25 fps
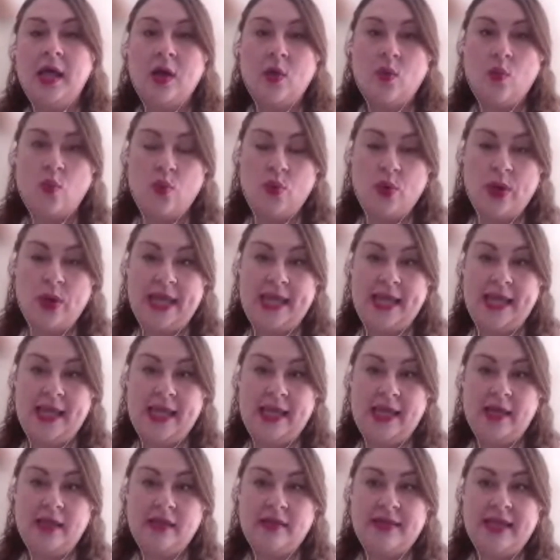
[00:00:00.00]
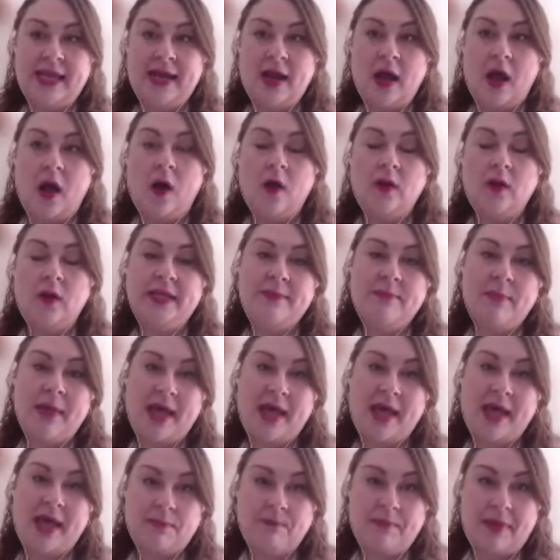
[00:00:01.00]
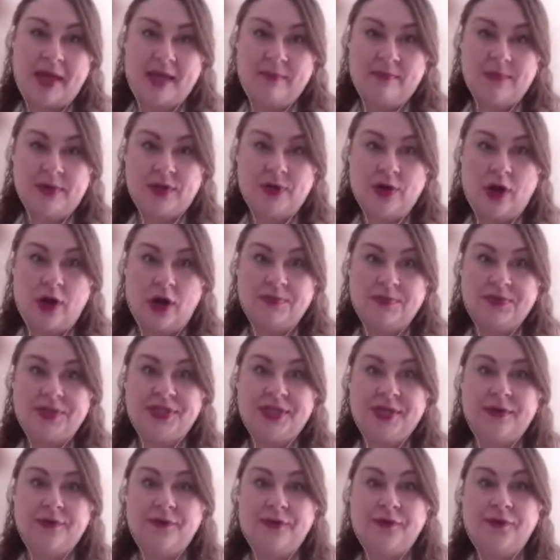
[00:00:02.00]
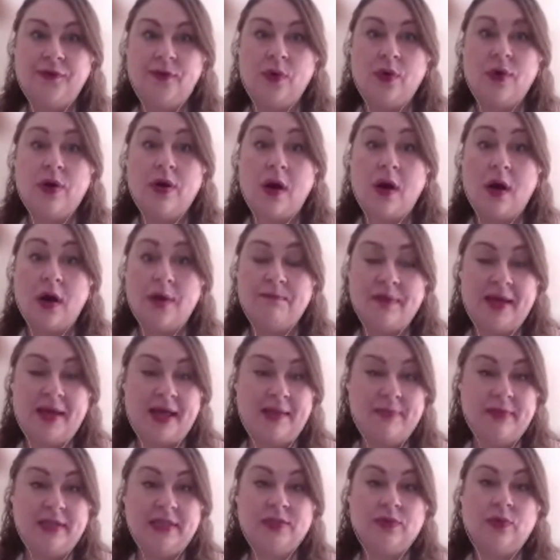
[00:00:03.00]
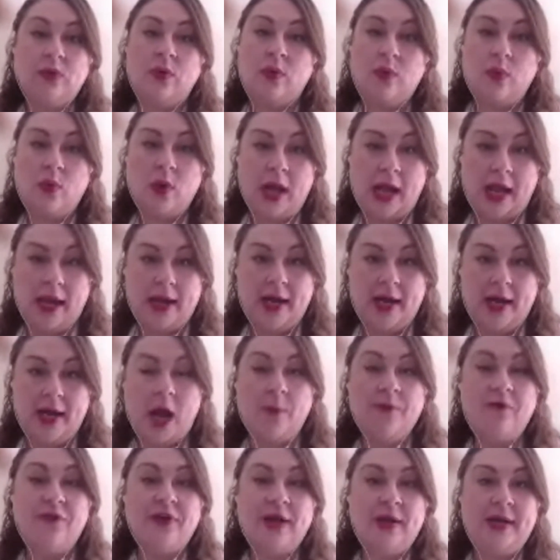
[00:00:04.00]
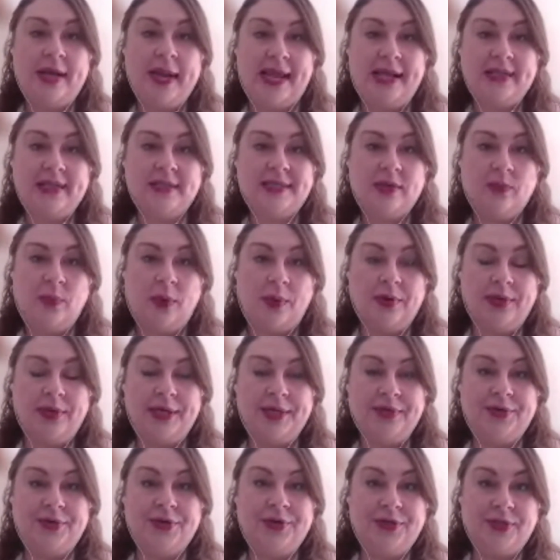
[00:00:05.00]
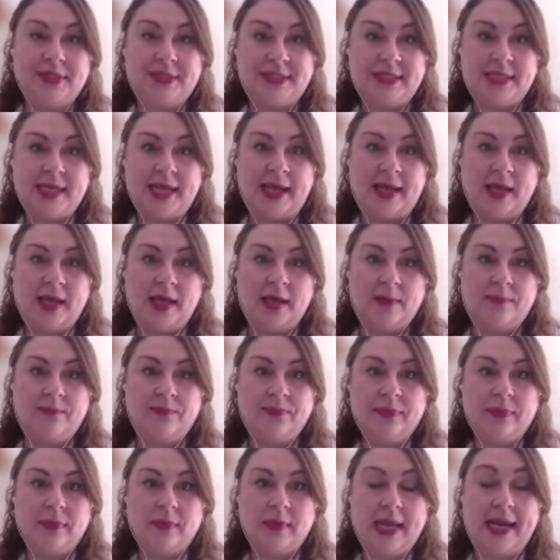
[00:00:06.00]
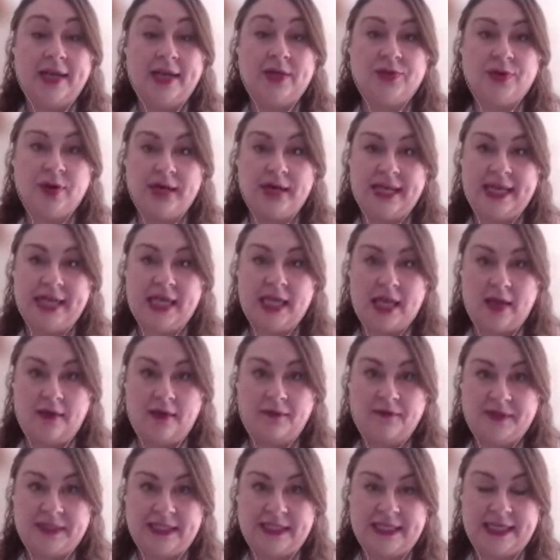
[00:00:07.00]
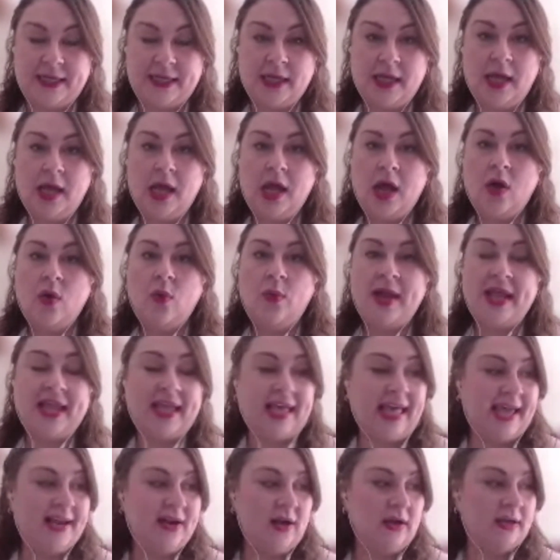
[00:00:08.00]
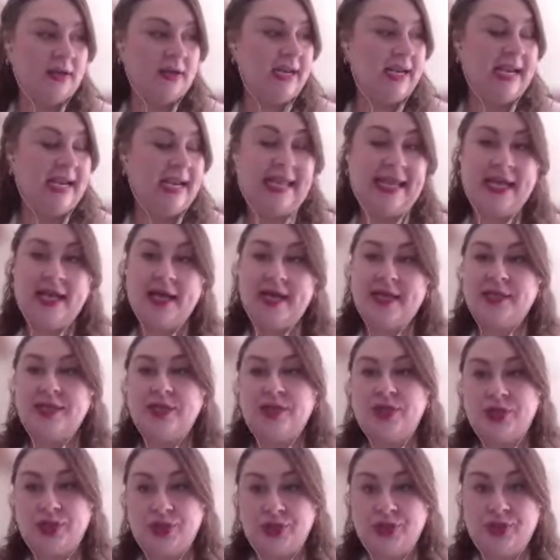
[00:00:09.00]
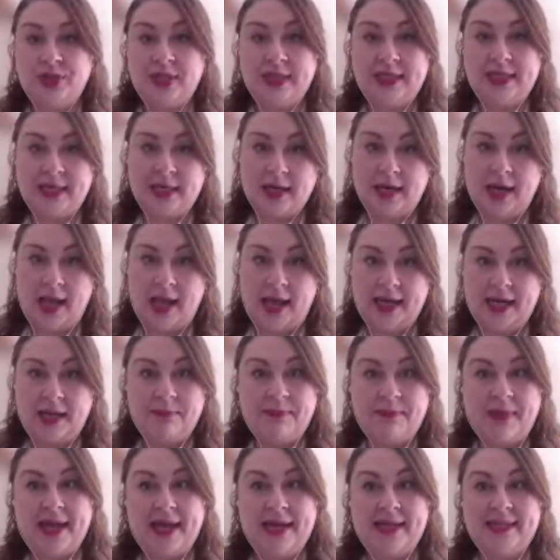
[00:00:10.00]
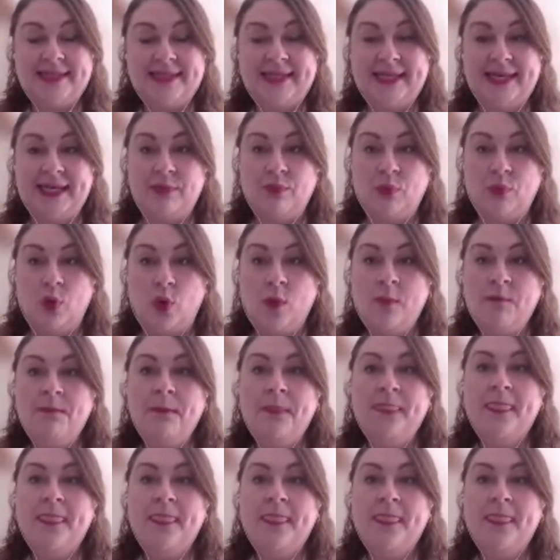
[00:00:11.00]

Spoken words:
we then only make the payment option for card payments, and hopefully next year we will introduce electronic EFT. We cannot link it to the declining balance anymore.